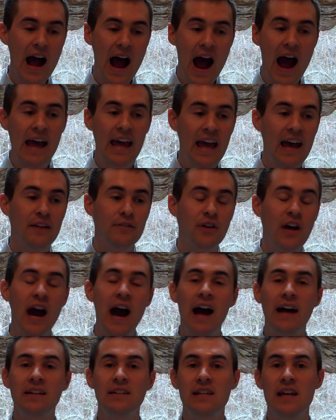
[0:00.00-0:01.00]
I have
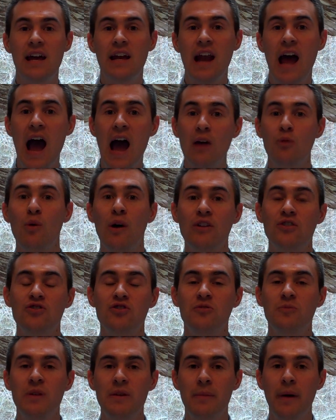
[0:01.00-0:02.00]
content, I want
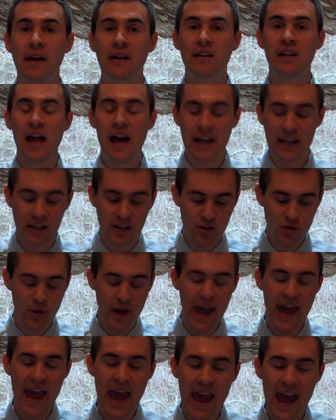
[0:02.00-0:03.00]
you to be my client. You
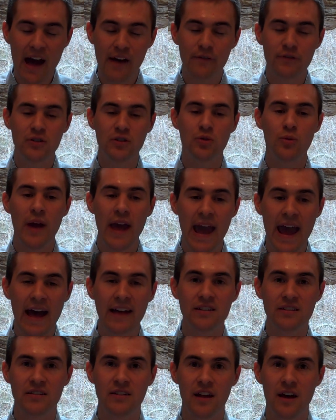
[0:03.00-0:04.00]
have to
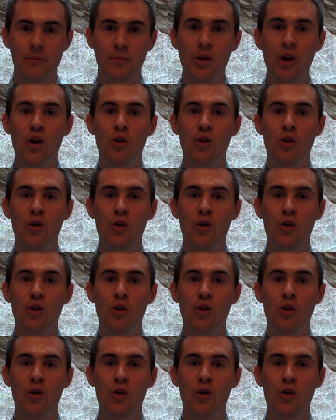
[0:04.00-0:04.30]
ask them.